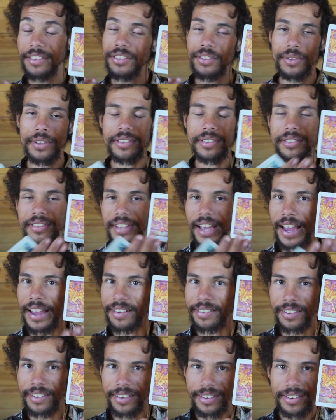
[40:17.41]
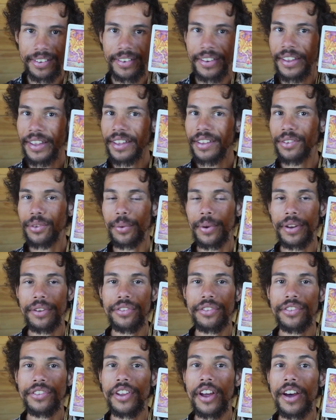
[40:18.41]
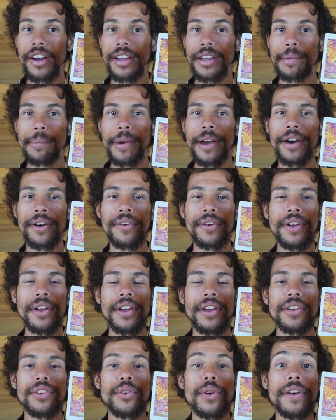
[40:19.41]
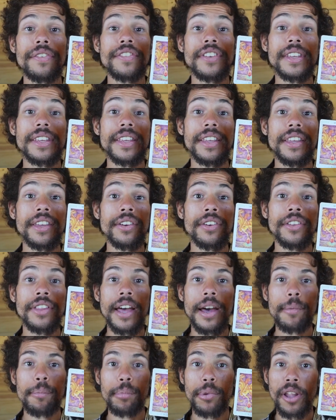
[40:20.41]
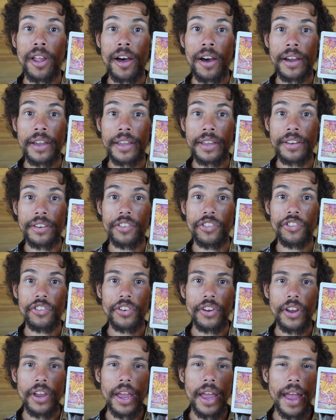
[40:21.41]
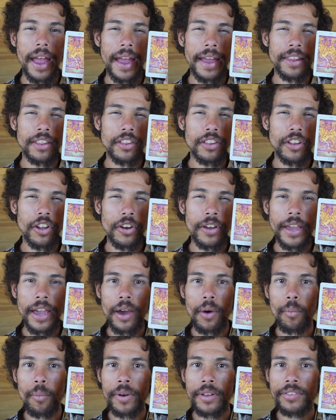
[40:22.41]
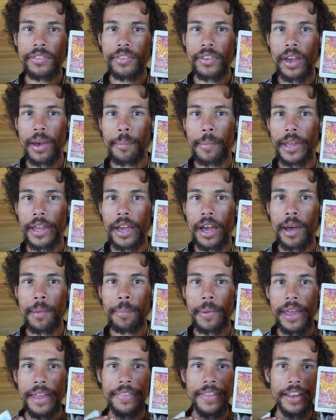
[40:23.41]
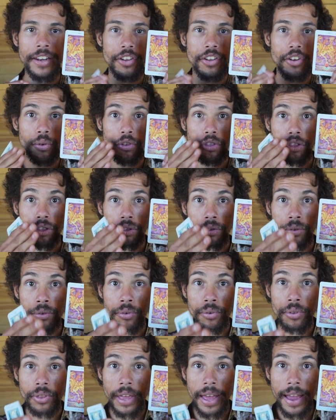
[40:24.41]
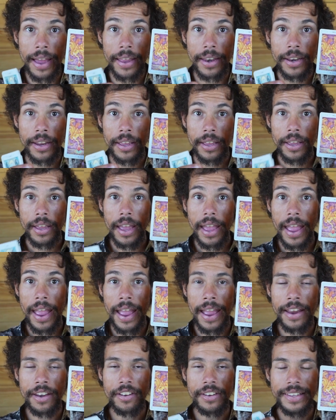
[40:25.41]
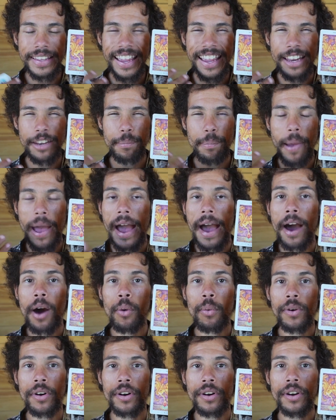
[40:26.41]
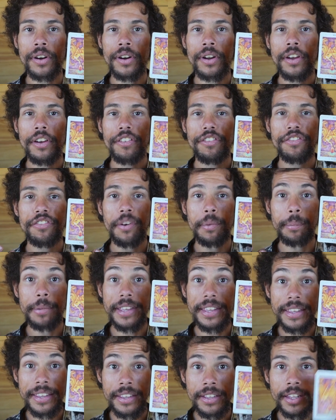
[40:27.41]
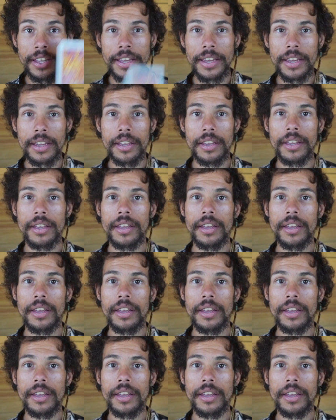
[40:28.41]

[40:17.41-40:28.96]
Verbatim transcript: So this ties in to what I was just talking about. You have to heal that blockage and look at what's coming up and then go through that and gain power from healing.